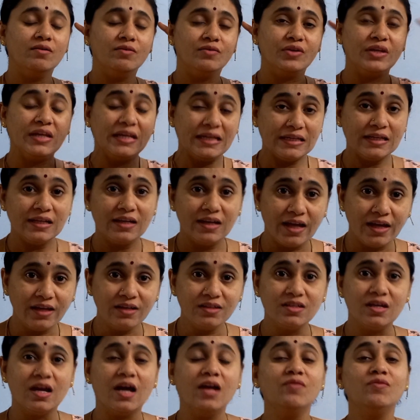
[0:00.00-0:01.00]

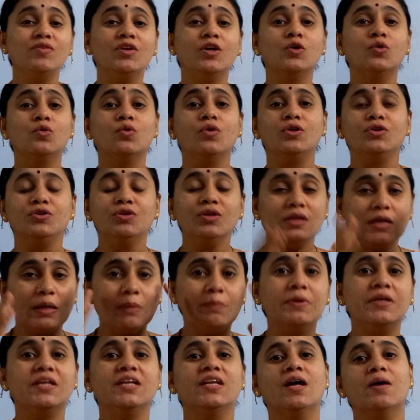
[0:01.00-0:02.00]
recollect and we are going to
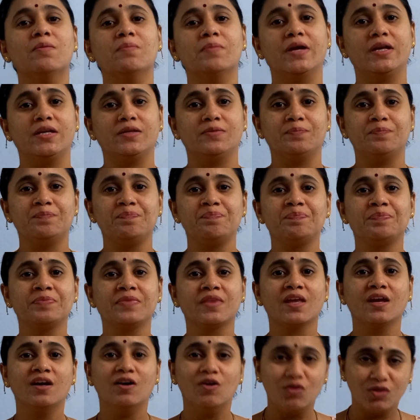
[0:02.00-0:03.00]
keep it in our mind.
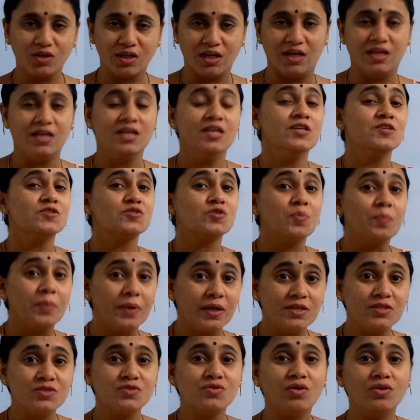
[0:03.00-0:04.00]
Okay, so
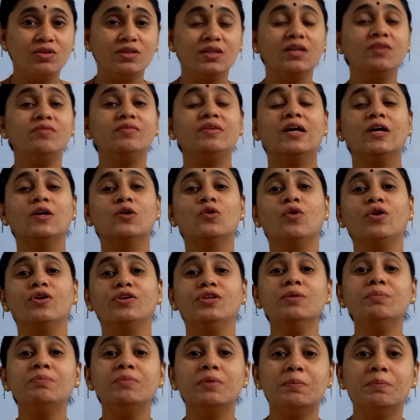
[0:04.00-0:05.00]
based on that we are going
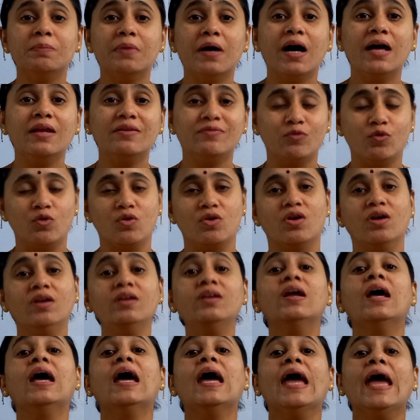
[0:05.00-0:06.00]
to prepare for
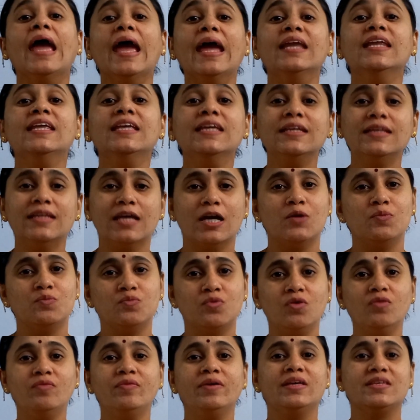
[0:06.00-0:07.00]
our any type
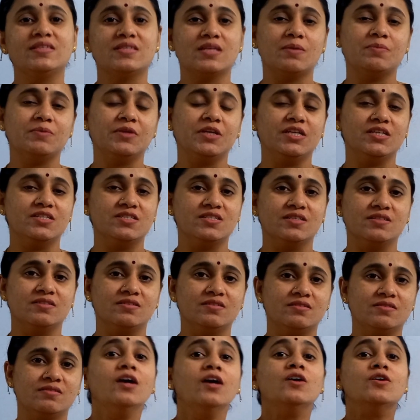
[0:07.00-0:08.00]
of
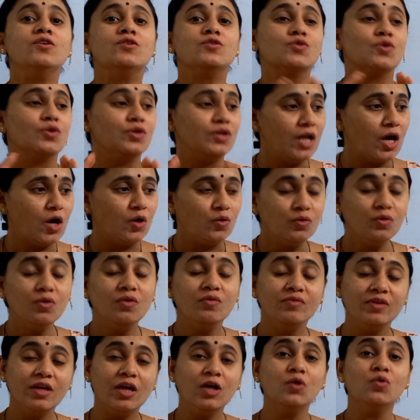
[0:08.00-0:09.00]
examinations. So now
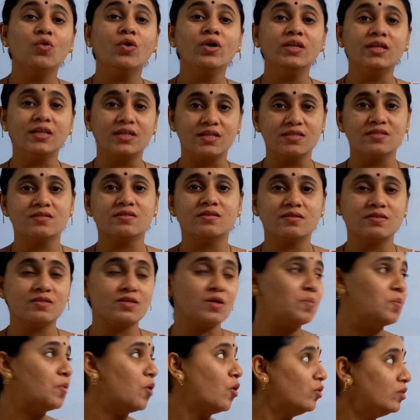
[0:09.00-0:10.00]
we are going to discuss
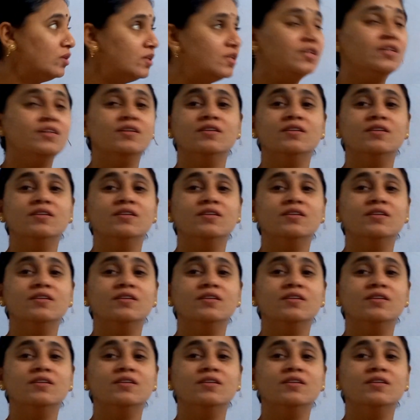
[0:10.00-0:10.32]
about